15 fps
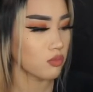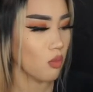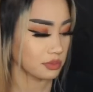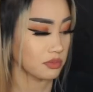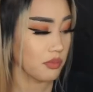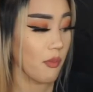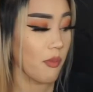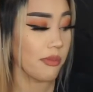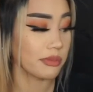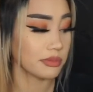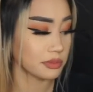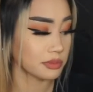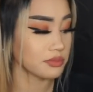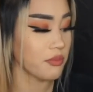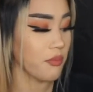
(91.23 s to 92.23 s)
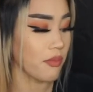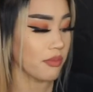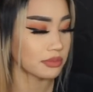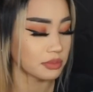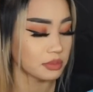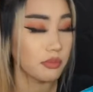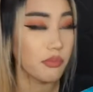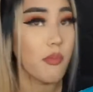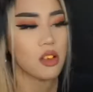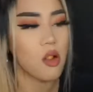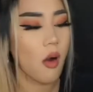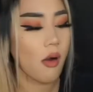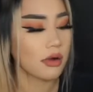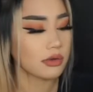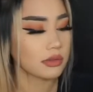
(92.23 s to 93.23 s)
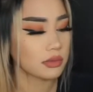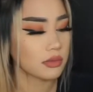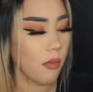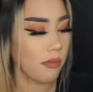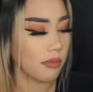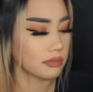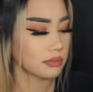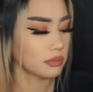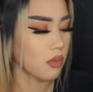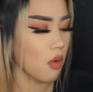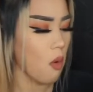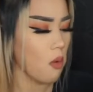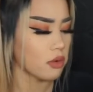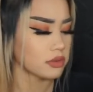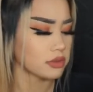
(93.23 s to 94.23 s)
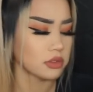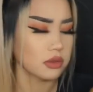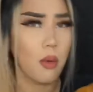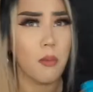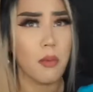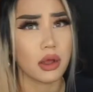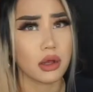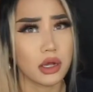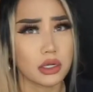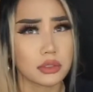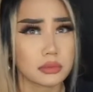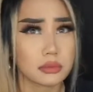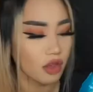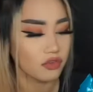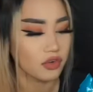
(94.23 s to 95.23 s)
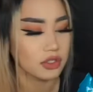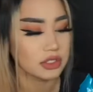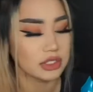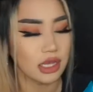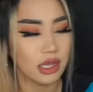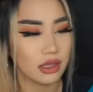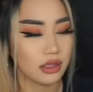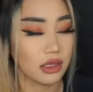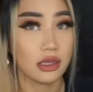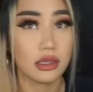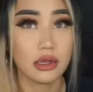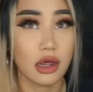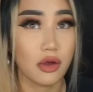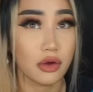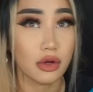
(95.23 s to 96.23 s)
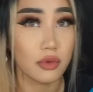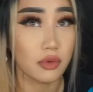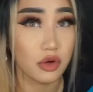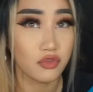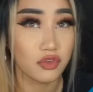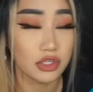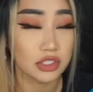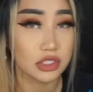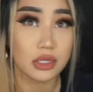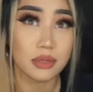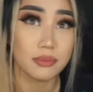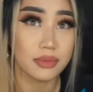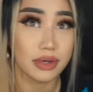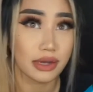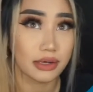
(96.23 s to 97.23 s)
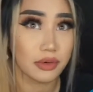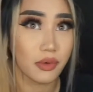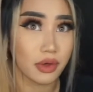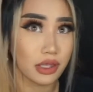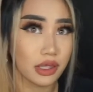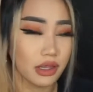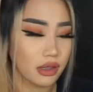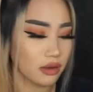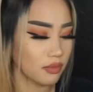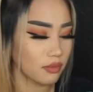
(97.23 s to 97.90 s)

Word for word: Mmm. Oh my god. First snack and I already want to finish it, but I know I can't.